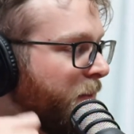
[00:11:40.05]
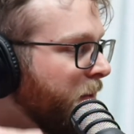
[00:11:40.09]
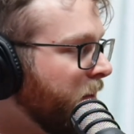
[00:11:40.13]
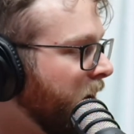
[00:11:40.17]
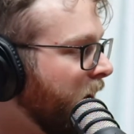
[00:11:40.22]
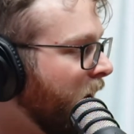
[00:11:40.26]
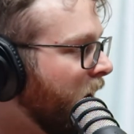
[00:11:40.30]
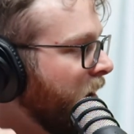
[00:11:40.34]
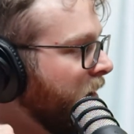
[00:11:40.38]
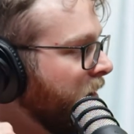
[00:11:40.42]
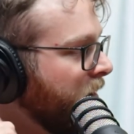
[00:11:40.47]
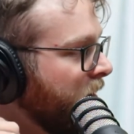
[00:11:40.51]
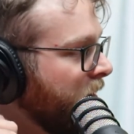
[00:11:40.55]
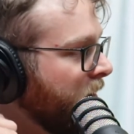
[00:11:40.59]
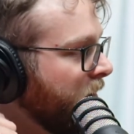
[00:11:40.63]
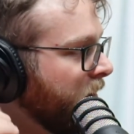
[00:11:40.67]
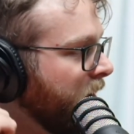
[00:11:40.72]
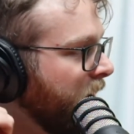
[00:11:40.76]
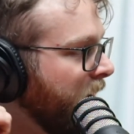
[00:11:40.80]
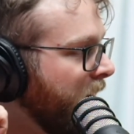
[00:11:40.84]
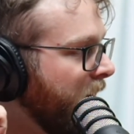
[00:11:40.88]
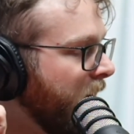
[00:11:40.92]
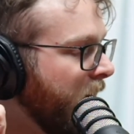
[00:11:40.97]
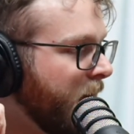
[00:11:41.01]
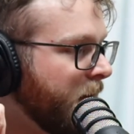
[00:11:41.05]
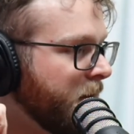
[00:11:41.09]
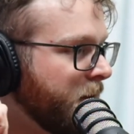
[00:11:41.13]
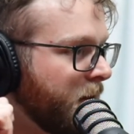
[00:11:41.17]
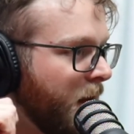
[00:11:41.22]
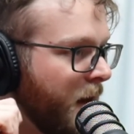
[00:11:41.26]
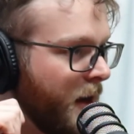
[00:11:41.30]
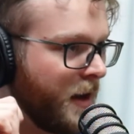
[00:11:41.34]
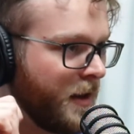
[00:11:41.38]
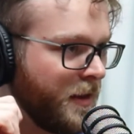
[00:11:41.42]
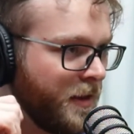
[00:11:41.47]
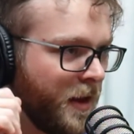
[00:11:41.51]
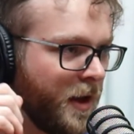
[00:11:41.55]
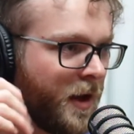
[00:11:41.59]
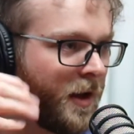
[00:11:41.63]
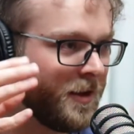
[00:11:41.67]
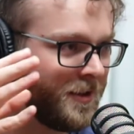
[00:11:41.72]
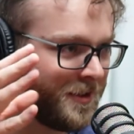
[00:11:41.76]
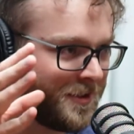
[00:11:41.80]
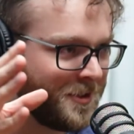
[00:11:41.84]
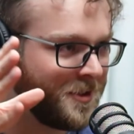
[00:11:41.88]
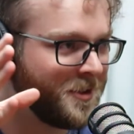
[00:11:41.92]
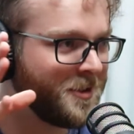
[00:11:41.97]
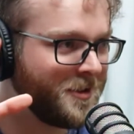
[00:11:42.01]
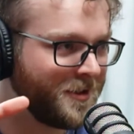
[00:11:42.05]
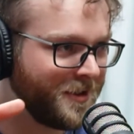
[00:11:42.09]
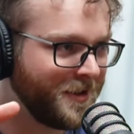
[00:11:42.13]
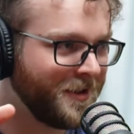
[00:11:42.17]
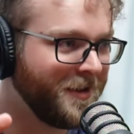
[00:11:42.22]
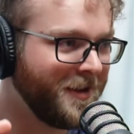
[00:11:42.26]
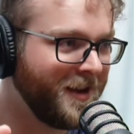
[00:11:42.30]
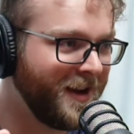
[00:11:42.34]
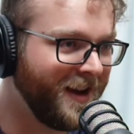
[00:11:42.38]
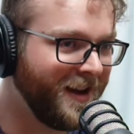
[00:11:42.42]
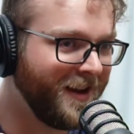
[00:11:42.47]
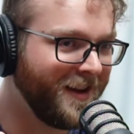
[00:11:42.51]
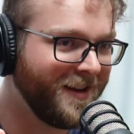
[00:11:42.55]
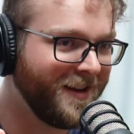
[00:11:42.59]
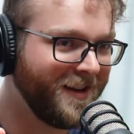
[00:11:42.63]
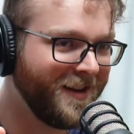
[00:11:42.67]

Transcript: pretty unknown cast, and I think it's just to like,